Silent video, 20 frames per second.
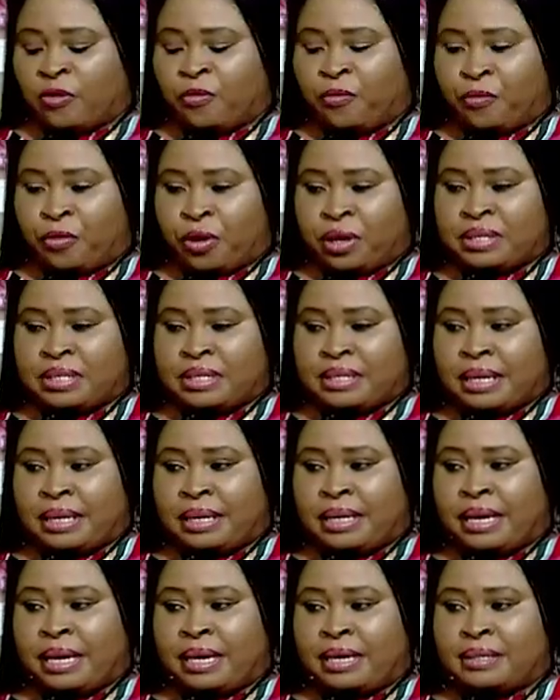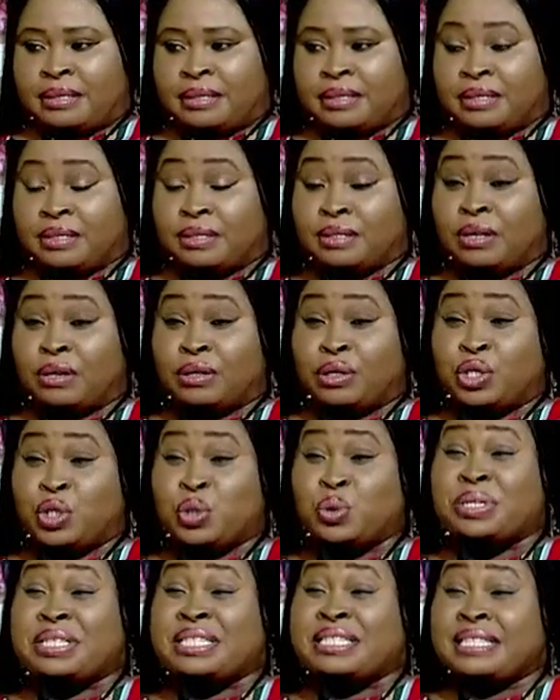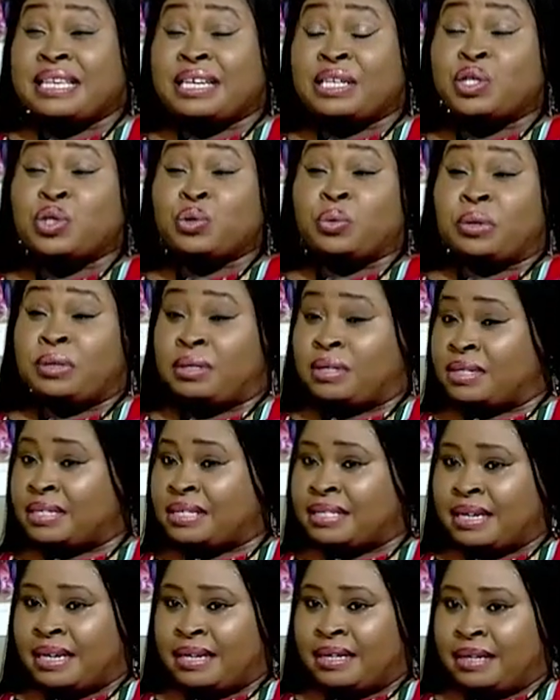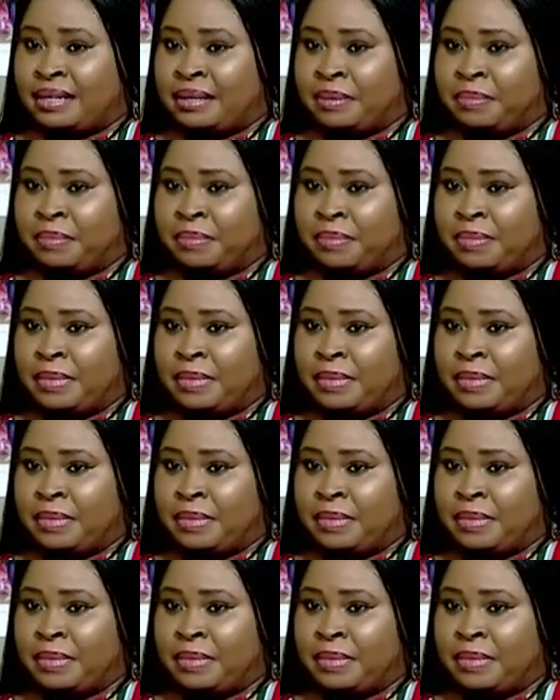first thing is to seek to understand them.